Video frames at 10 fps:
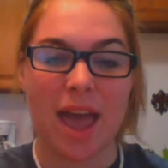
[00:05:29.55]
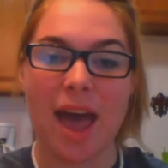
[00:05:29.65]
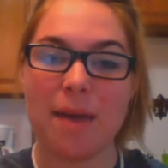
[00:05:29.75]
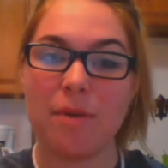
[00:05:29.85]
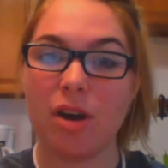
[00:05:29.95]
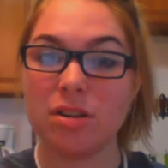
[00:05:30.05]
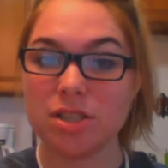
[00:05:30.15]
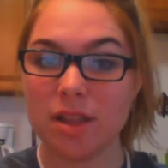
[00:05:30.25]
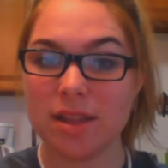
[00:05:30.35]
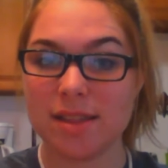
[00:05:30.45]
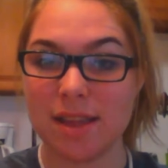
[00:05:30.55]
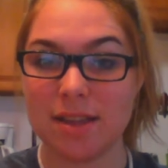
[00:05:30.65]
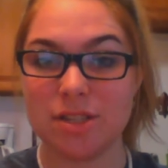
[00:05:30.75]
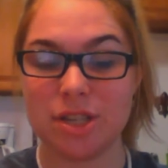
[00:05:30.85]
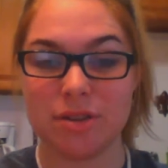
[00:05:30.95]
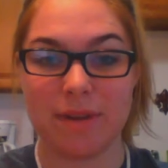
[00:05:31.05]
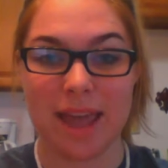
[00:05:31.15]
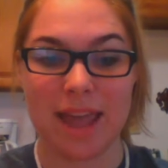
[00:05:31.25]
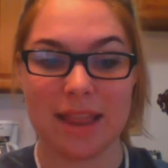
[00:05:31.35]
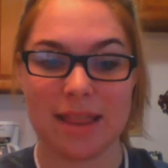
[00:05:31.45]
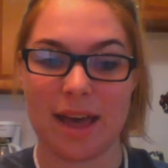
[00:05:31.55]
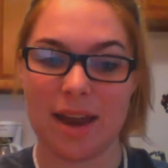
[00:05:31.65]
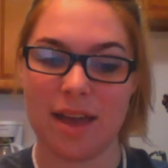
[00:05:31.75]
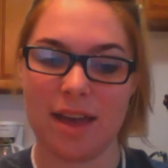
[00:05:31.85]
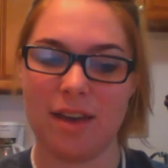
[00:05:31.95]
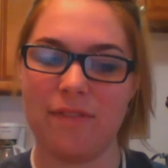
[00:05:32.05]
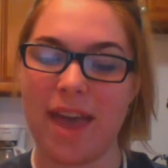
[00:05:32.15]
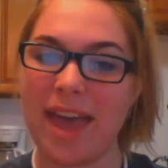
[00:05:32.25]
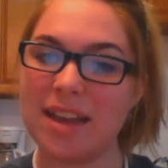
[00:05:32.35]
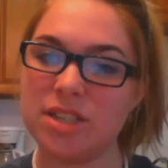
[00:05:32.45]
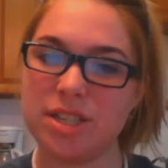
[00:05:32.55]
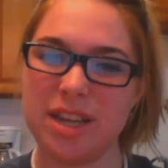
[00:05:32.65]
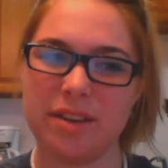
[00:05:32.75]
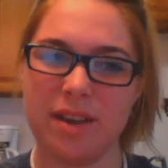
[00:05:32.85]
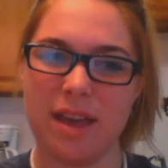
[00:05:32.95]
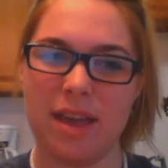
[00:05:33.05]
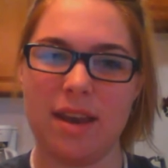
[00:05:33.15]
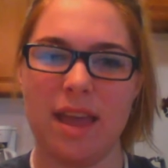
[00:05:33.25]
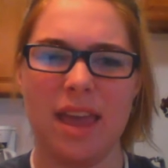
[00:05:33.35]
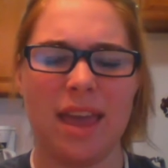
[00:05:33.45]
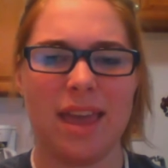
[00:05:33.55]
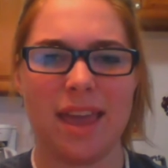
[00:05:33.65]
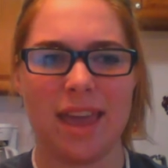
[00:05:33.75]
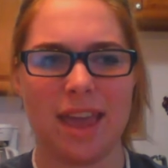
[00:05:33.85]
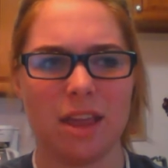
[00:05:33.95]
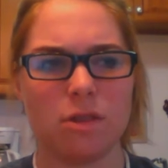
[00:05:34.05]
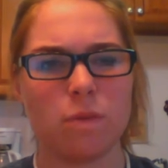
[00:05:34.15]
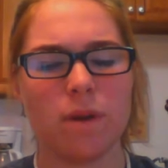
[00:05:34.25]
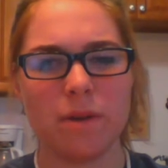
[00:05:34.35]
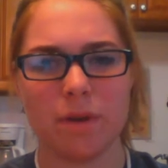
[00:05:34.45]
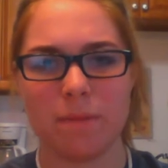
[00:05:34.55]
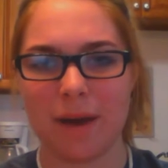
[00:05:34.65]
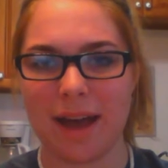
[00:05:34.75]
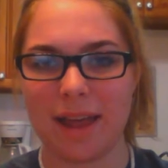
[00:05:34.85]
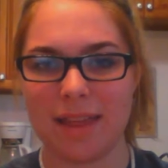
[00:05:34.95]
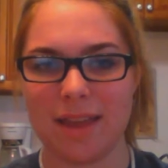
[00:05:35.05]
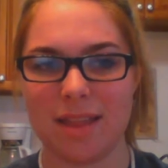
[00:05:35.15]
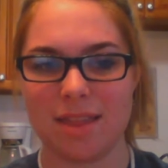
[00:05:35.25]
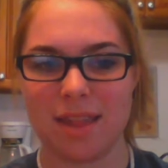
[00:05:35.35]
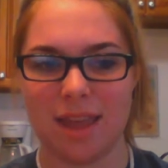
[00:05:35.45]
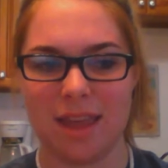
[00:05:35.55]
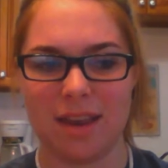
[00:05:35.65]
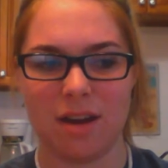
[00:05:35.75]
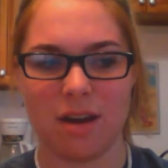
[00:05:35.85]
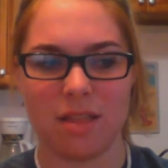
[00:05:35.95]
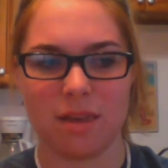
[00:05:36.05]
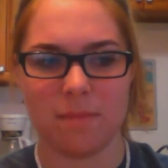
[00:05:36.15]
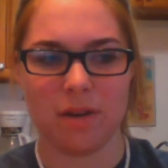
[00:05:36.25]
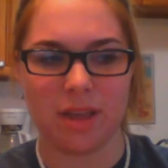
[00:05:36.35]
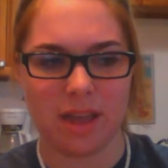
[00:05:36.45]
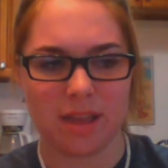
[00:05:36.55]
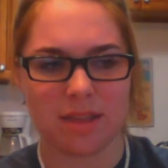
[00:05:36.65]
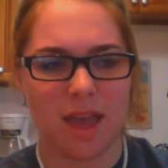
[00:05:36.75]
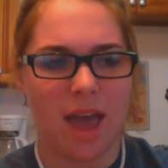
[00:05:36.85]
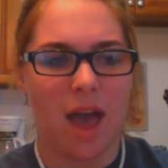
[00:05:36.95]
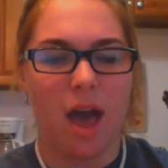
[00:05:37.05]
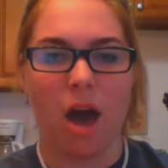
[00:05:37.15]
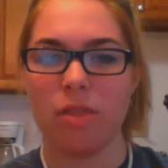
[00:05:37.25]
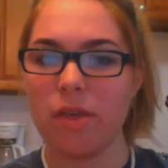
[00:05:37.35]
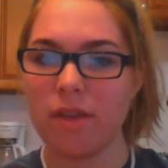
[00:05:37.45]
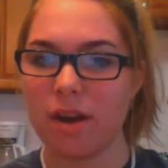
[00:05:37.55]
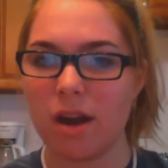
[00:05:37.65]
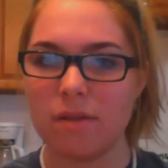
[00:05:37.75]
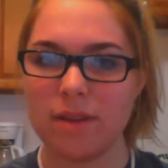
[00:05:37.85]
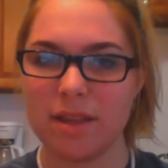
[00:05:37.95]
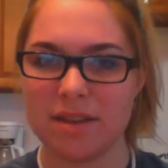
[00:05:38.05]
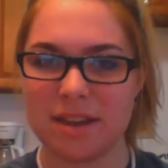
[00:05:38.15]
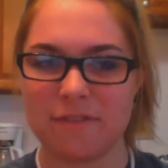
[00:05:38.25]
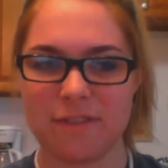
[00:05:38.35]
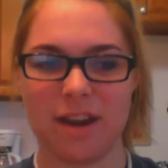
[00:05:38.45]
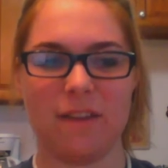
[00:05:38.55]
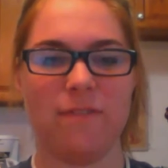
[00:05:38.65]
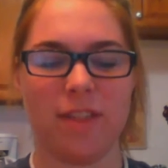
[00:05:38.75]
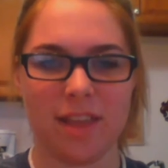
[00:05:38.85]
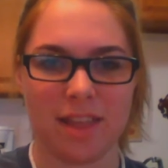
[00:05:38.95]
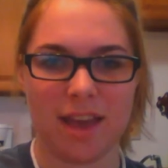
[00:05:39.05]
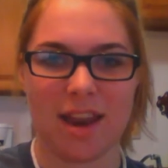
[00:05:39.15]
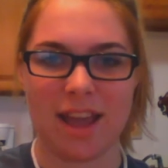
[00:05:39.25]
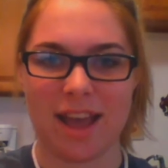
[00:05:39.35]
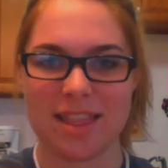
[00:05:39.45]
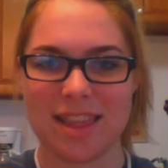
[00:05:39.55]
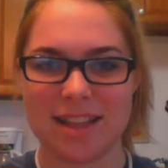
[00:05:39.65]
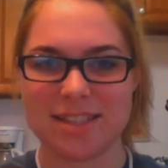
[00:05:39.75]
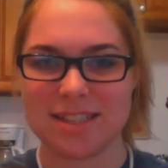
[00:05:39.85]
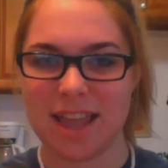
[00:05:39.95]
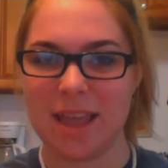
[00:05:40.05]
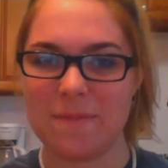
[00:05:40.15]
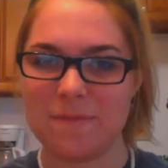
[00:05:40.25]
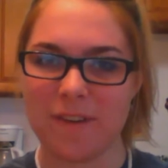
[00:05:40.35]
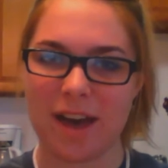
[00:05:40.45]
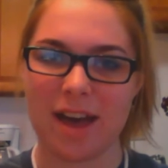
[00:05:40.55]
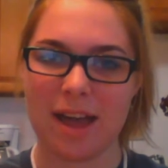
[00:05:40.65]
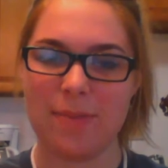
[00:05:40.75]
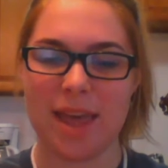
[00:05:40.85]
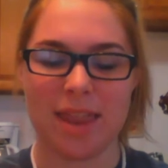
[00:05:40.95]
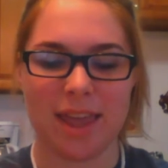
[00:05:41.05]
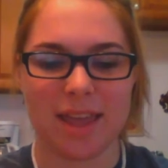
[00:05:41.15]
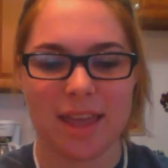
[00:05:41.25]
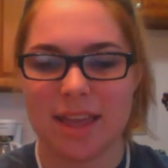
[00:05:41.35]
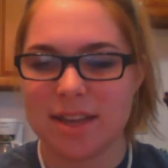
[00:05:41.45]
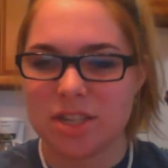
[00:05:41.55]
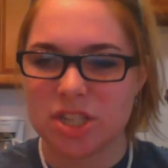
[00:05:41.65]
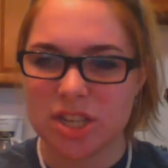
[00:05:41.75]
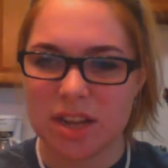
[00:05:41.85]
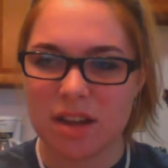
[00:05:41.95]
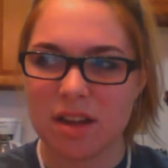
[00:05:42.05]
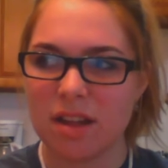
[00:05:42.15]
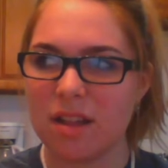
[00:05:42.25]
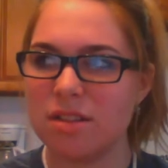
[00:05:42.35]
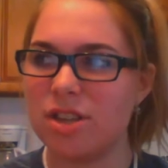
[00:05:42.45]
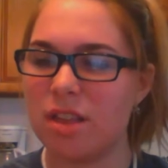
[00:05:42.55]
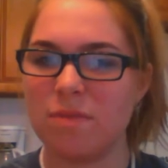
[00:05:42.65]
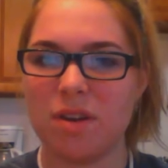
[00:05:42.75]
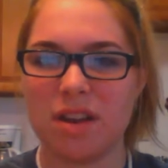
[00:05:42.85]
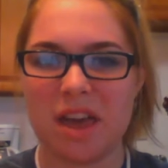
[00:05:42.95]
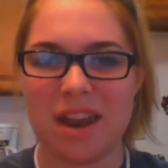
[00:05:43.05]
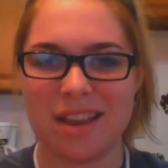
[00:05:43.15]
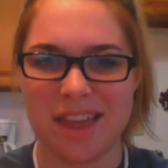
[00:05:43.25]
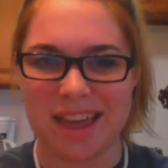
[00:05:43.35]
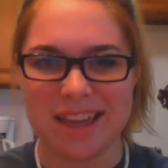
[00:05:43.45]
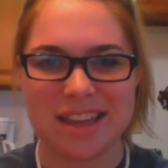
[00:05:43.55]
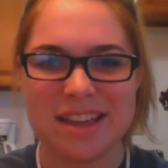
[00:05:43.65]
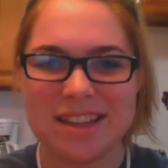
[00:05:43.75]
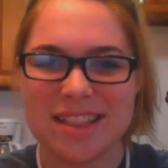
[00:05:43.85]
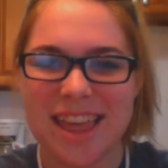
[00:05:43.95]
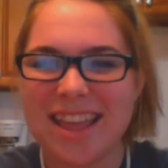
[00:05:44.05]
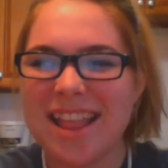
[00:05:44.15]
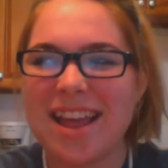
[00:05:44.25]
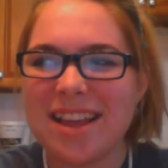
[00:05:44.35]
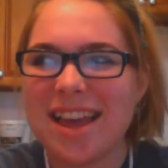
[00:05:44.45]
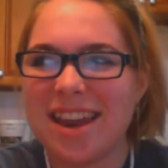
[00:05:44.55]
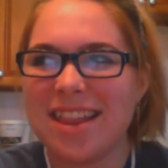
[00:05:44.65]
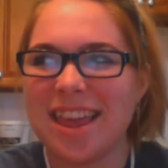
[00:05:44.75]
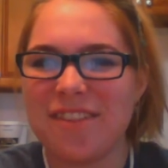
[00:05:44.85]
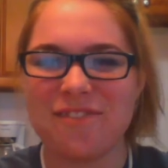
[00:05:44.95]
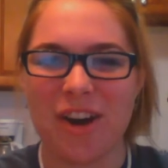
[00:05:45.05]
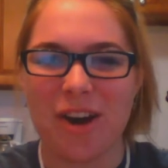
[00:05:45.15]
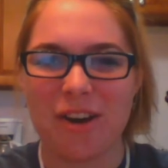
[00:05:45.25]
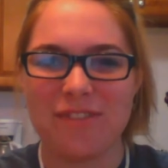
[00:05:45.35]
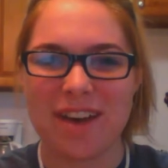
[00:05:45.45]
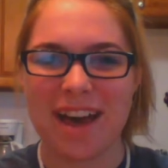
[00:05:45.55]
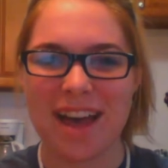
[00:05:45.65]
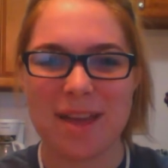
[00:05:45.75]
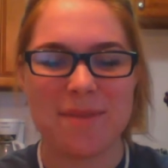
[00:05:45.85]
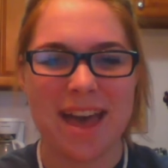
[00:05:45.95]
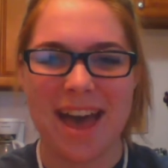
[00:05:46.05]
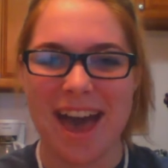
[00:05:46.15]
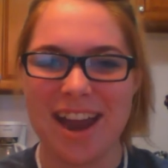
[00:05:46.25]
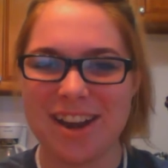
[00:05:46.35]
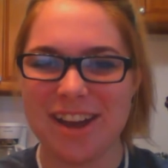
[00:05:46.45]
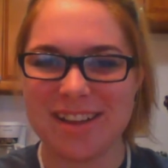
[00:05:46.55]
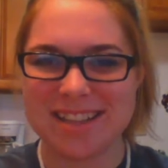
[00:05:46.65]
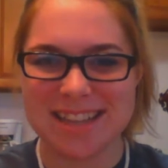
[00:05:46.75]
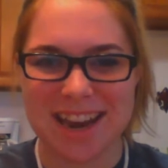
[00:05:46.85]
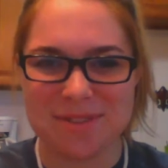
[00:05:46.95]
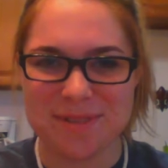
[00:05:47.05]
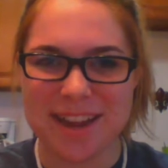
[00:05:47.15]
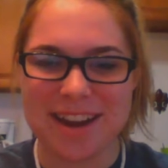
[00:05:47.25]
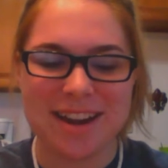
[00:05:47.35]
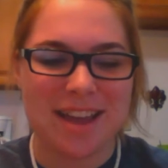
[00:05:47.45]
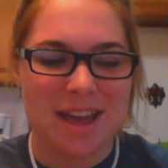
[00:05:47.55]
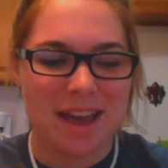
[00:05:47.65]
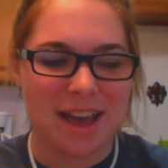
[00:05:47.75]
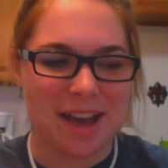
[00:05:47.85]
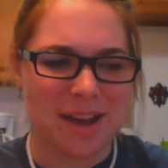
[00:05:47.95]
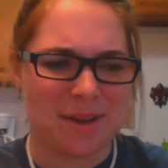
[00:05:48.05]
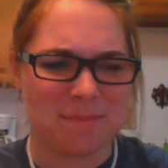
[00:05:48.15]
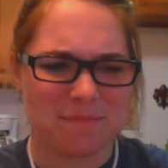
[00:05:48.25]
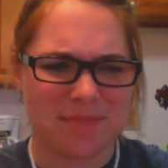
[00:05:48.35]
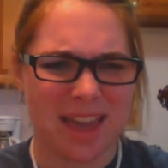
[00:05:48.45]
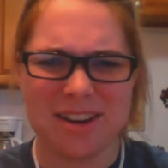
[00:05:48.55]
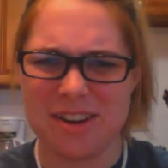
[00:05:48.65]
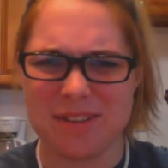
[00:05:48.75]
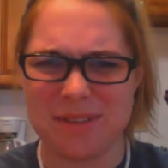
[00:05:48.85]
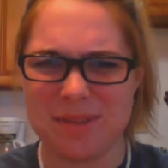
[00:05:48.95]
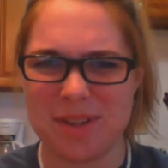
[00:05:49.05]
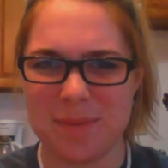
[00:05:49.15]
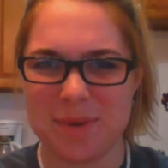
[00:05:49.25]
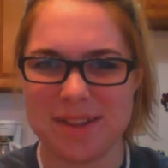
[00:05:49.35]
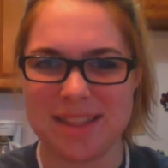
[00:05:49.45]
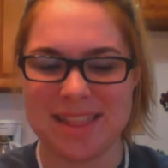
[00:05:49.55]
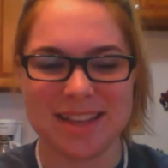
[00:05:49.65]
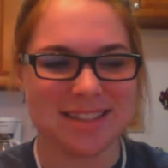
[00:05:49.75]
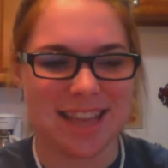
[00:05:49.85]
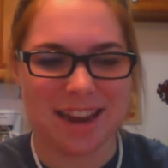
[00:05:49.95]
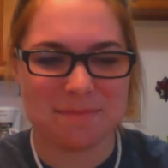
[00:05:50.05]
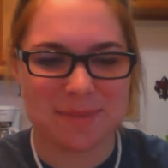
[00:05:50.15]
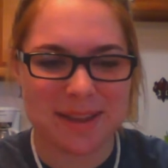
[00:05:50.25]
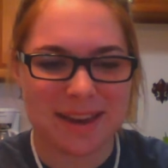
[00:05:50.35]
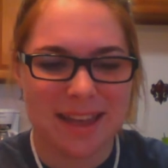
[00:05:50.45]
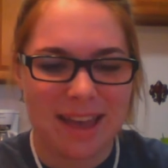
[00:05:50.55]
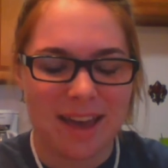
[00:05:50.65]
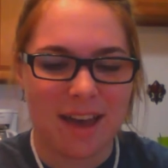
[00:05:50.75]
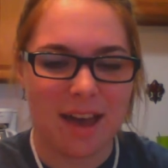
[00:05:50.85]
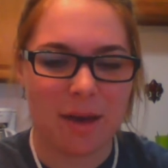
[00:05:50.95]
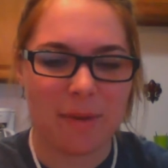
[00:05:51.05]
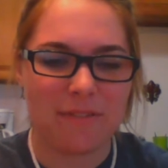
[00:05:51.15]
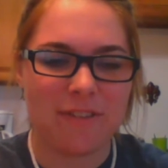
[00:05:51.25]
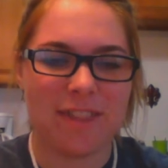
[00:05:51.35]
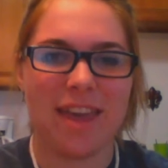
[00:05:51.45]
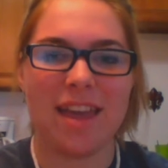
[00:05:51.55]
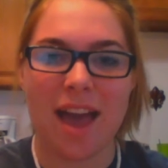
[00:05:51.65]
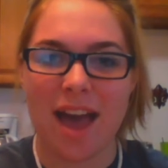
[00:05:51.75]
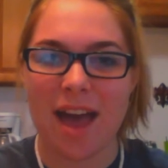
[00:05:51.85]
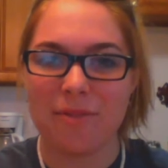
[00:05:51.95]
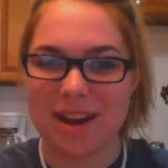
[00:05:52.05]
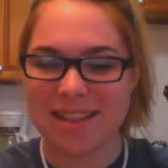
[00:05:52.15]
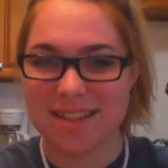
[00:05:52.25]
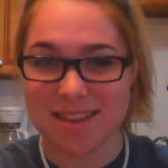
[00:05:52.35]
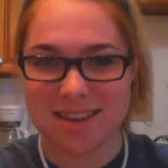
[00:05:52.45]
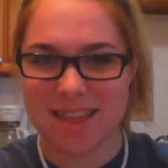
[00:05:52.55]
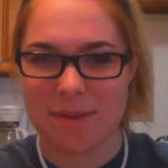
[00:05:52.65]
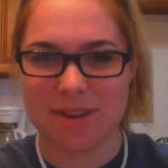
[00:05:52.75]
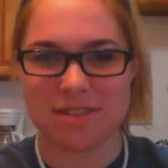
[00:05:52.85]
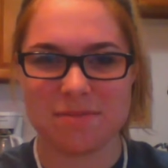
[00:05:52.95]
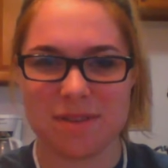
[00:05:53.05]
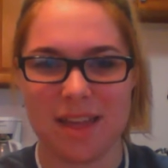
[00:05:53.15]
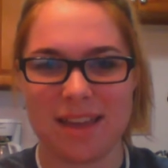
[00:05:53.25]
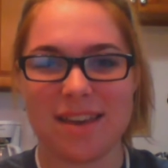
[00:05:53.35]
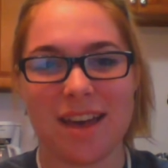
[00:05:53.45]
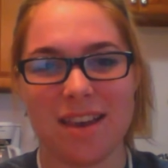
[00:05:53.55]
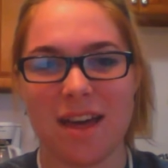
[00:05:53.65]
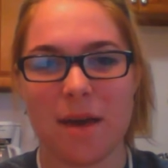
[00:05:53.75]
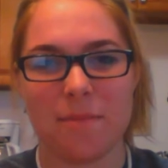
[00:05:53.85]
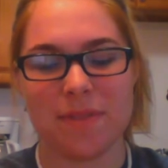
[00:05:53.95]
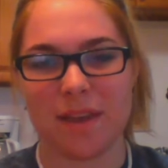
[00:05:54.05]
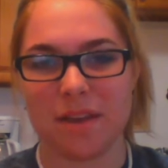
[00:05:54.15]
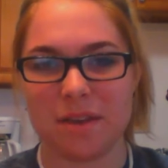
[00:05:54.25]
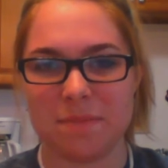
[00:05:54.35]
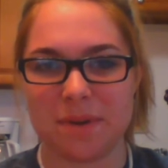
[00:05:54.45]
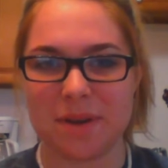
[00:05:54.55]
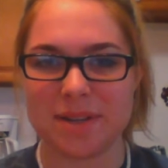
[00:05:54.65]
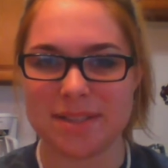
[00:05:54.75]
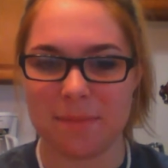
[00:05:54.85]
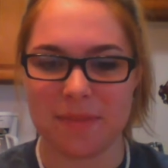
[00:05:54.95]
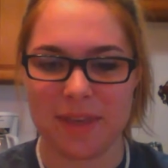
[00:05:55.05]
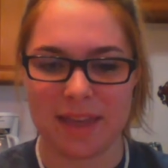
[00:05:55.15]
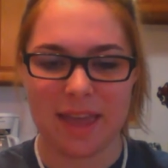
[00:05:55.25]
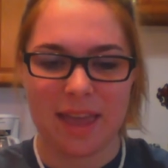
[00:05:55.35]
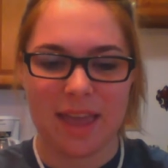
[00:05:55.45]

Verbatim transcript: I'm also listening to a lot of Ed Sheeran and Twenty One Pilots and Arctic Monkeys. Although they're all really different, I feel like they kind of got that same vibe, that like chill, just want to kind of like Like that kind of like fall vibe. I don't know, it's kind of weird. Um, I don't know if I'm the only person that thinks that. But um, I feel like when I listen to them, I just want to like cuddle up with like a good book or something.